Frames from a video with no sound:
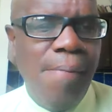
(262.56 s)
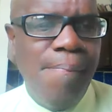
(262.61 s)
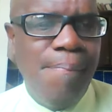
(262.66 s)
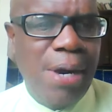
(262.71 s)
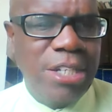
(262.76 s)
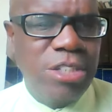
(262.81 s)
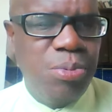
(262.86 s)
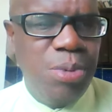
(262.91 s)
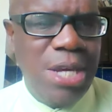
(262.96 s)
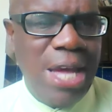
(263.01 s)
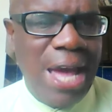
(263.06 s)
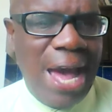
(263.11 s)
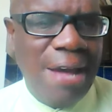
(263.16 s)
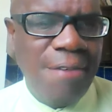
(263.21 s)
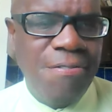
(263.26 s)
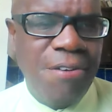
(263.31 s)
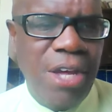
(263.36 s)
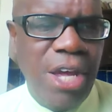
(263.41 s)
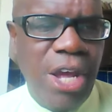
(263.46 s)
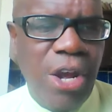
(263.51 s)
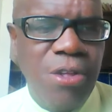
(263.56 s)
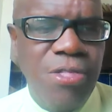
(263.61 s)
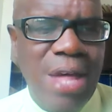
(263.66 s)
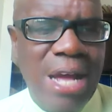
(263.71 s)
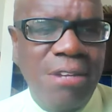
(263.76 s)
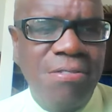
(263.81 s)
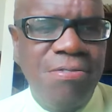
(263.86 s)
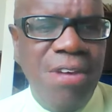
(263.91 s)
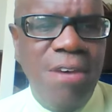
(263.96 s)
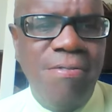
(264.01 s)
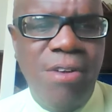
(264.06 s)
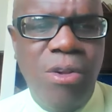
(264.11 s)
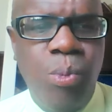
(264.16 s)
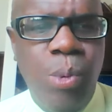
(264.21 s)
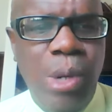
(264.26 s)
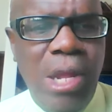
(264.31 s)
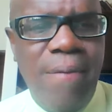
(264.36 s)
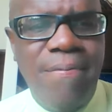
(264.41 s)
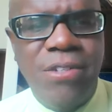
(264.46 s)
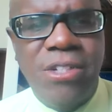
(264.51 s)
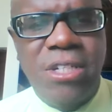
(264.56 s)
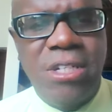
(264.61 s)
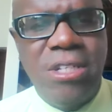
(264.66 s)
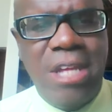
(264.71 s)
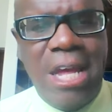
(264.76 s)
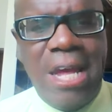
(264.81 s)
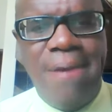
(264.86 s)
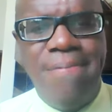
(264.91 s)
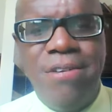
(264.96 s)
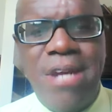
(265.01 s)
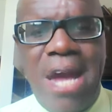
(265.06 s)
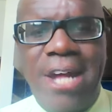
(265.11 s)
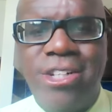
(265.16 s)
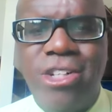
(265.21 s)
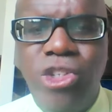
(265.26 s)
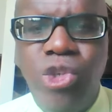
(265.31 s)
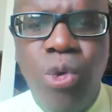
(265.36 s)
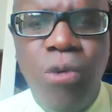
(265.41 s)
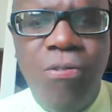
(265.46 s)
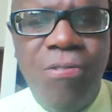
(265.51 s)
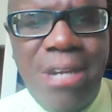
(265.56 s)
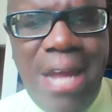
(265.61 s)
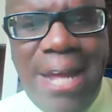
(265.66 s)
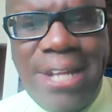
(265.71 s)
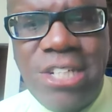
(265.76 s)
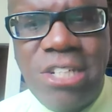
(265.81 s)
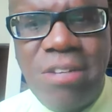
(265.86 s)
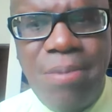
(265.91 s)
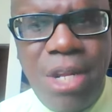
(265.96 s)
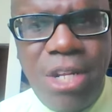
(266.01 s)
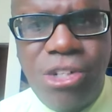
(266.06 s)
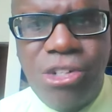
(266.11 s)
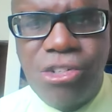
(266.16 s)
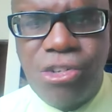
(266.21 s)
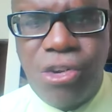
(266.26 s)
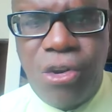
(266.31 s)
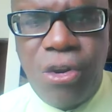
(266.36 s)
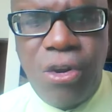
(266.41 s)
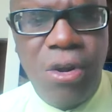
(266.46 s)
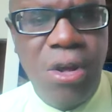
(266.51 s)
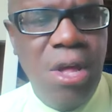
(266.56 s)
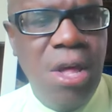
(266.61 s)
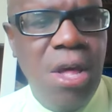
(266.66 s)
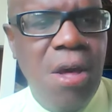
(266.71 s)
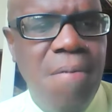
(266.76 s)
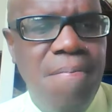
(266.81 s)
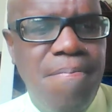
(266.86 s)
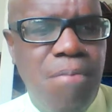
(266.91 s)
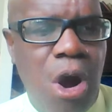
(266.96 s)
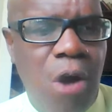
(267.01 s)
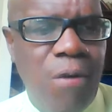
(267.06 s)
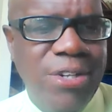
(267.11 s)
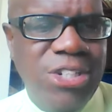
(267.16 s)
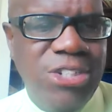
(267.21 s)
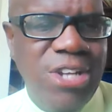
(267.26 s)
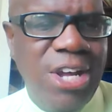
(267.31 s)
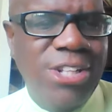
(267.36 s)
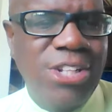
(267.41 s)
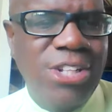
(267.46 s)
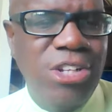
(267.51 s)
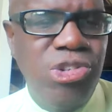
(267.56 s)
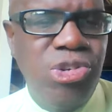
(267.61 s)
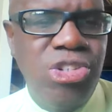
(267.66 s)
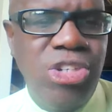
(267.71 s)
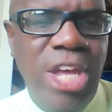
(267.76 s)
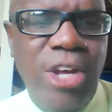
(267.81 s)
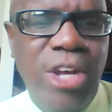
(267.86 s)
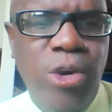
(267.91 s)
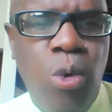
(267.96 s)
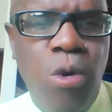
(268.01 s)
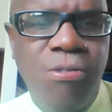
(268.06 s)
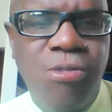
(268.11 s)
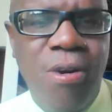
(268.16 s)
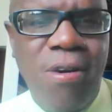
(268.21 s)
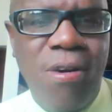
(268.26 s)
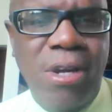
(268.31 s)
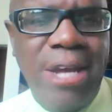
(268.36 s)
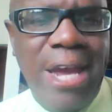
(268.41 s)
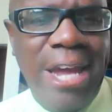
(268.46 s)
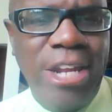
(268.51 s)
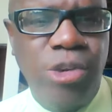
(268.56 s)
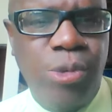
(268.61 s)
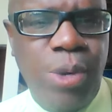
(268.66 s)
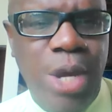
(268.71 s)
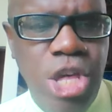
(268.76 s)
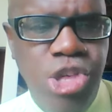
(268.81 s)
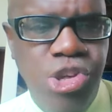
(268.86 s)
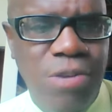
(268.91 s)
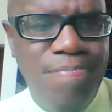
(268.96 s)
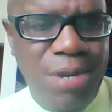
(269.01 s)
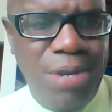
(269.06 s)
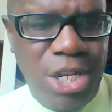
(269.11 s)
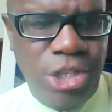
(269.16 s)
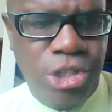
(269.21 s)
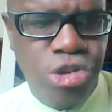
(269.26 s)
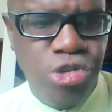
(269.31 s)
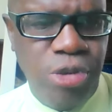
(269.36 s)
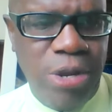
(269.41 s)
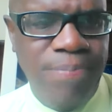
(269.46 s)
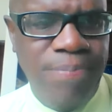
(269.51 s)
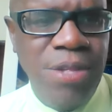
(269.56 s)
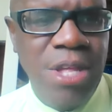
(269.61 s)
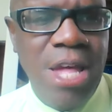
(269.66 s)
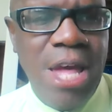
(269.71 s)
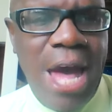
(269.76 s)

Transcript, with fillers: but we have here that Fayval Williams named as new finance minister, Morris Dixon to take over education ministry.